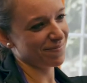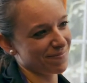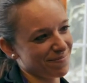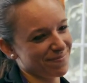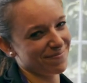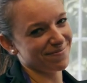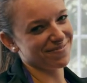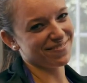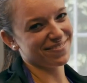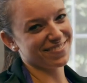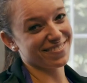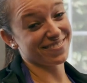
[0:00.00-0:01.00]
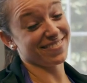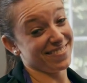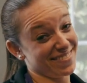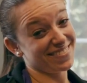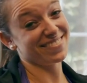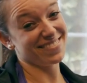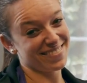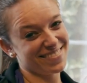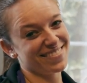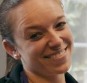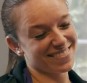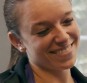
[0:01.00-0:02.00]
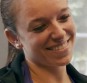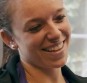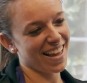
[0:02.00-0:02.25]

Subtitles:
uncertainty is a good thing.